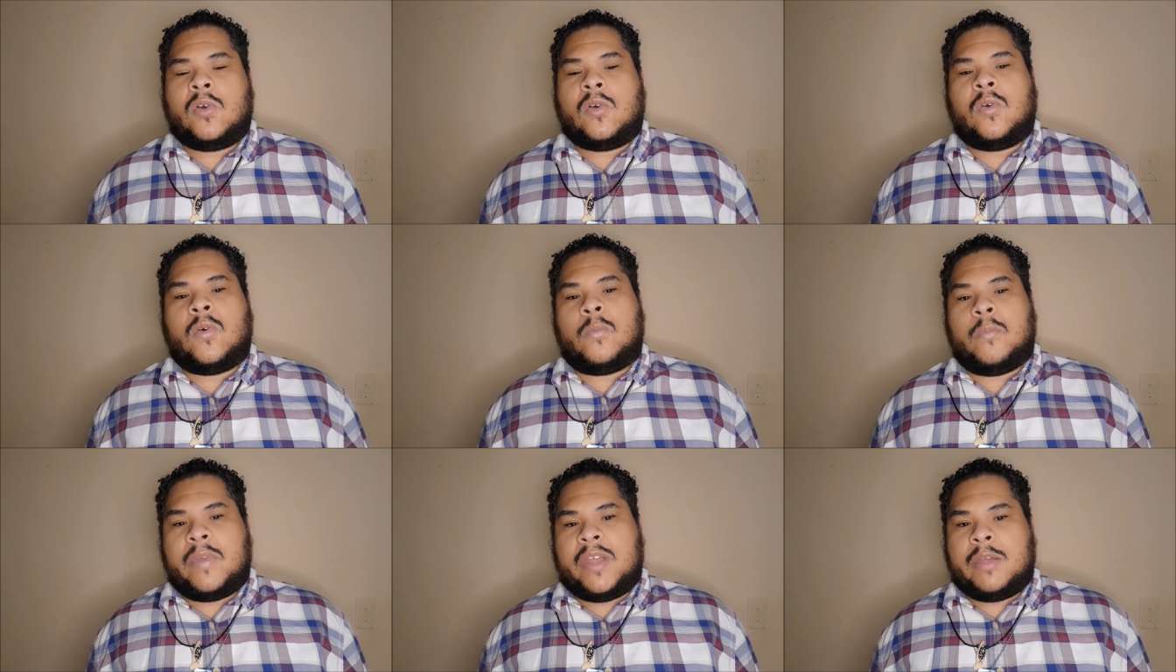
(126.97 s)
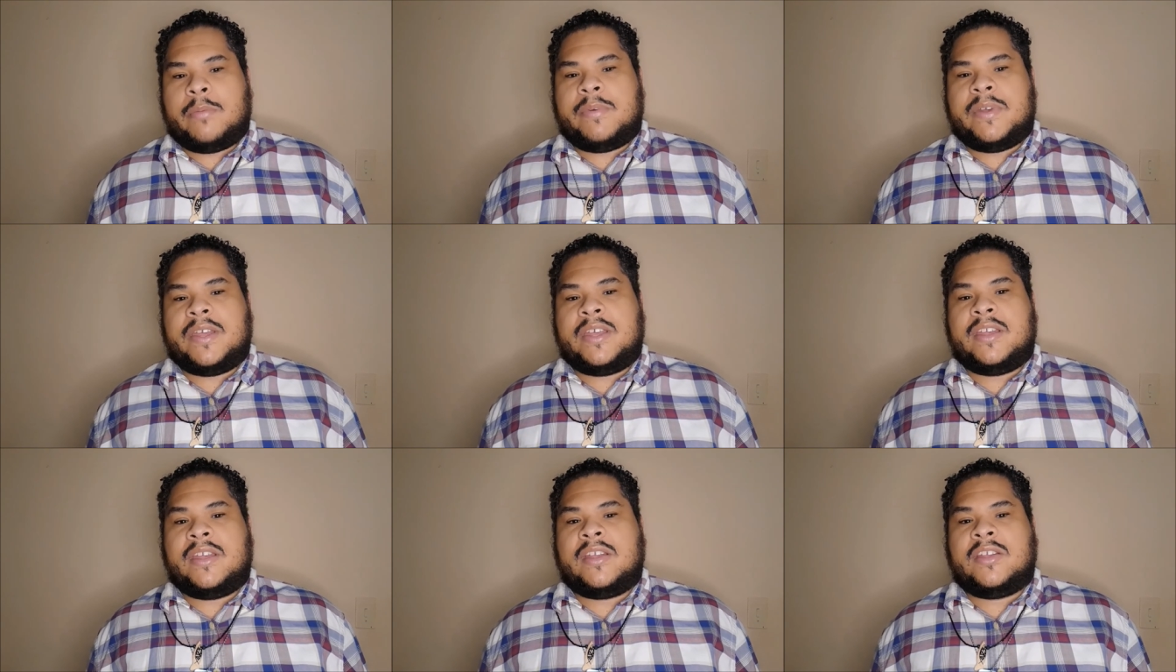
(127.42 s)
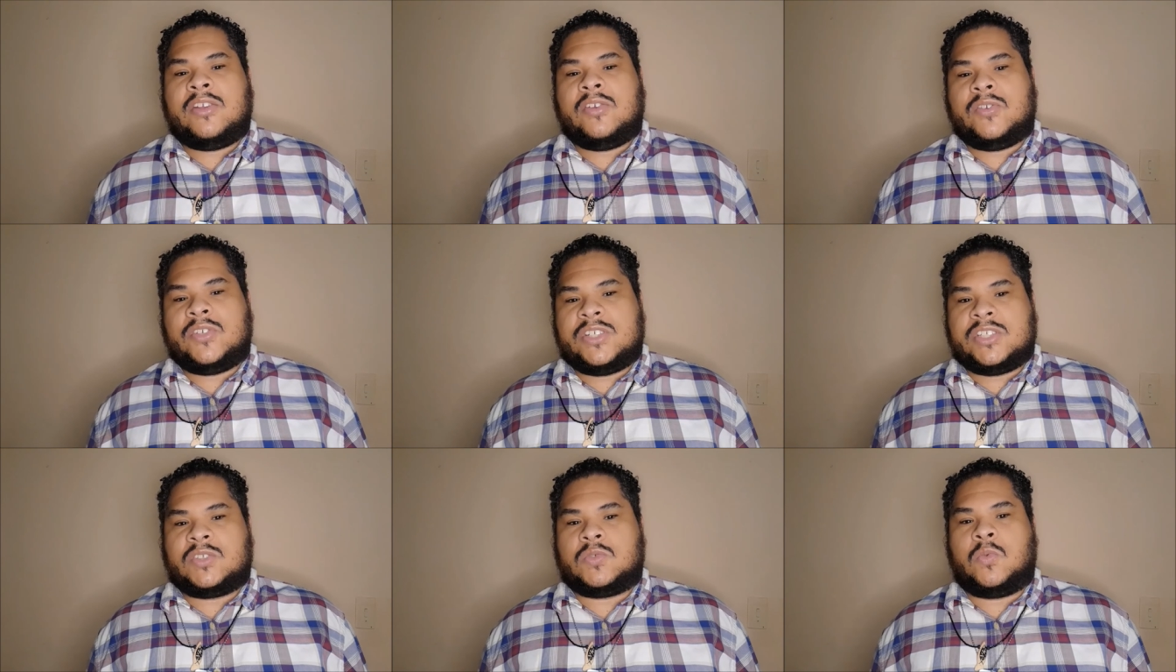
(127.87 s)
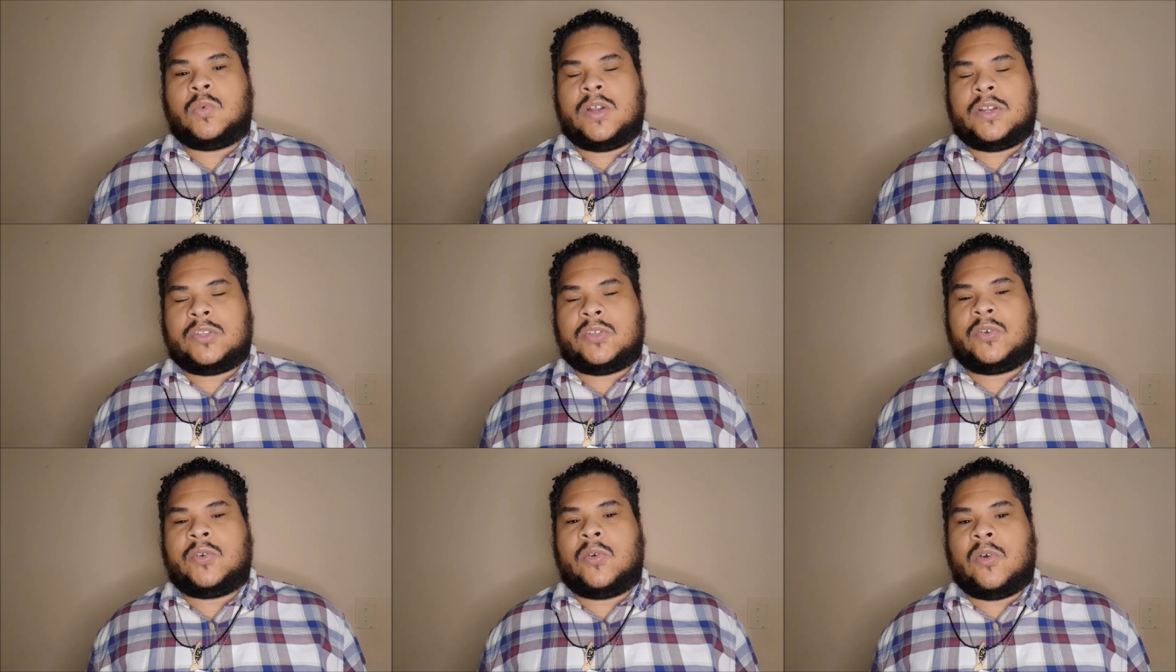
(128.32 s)
or maybe you just
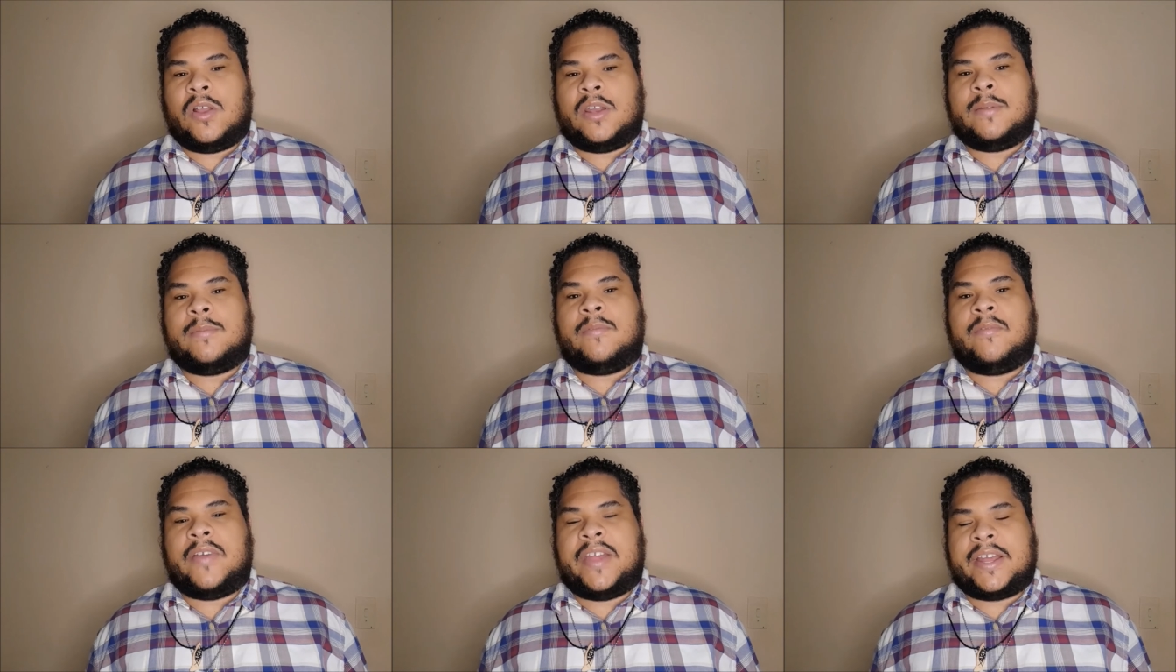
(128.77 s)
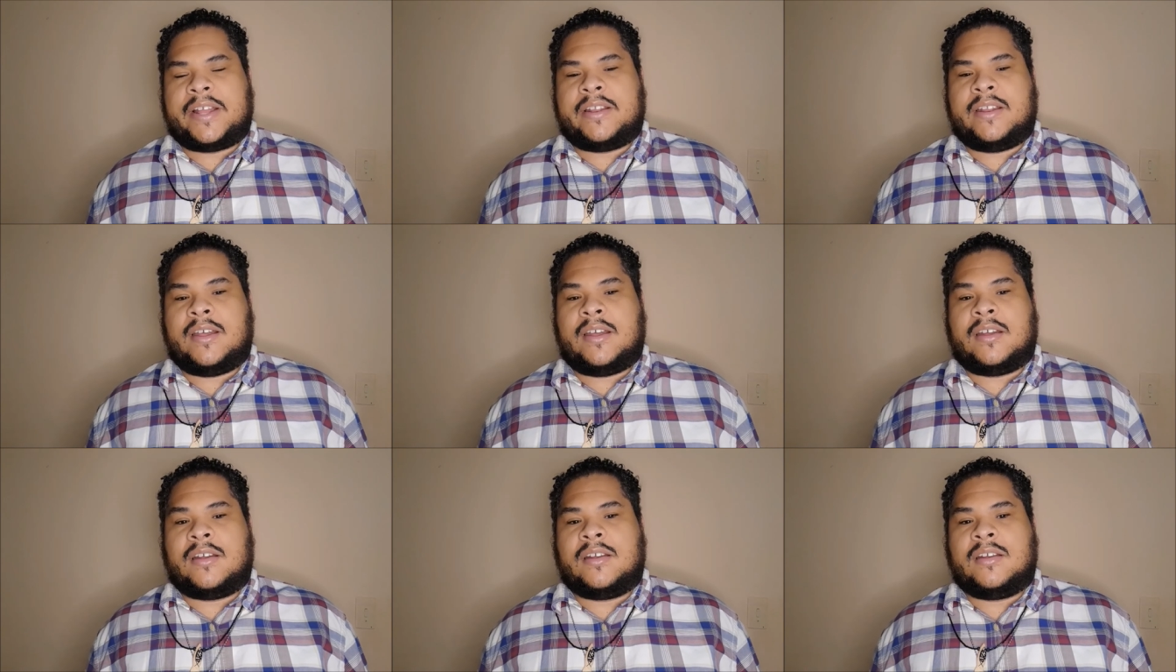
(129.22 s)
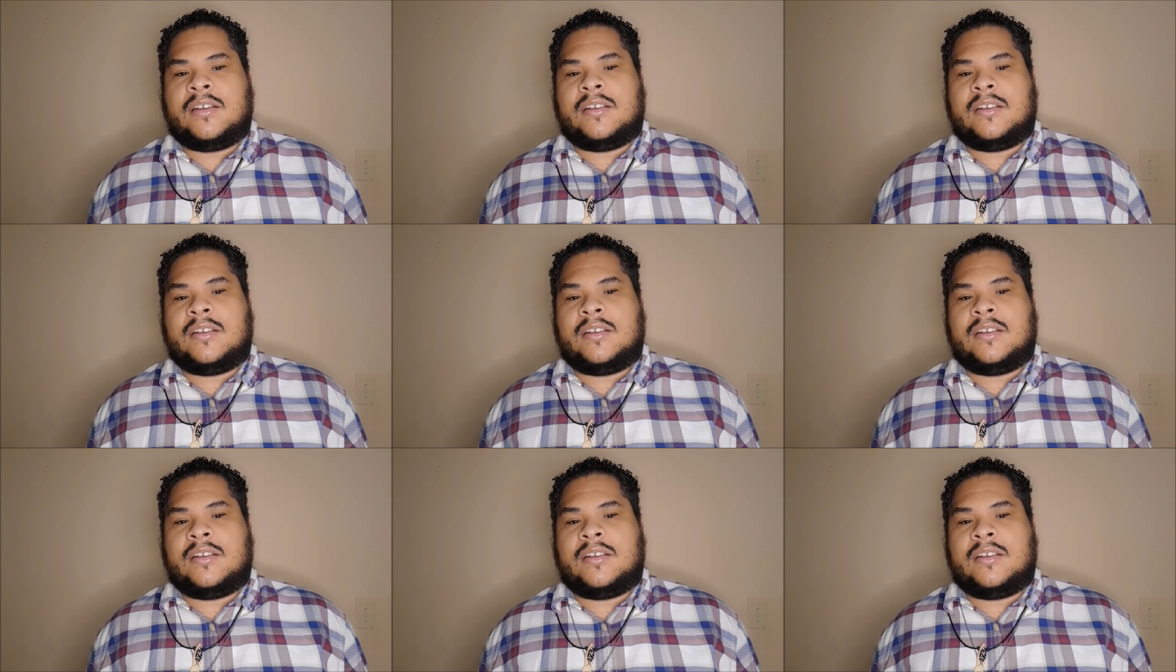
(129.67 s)
want to call him Vecna.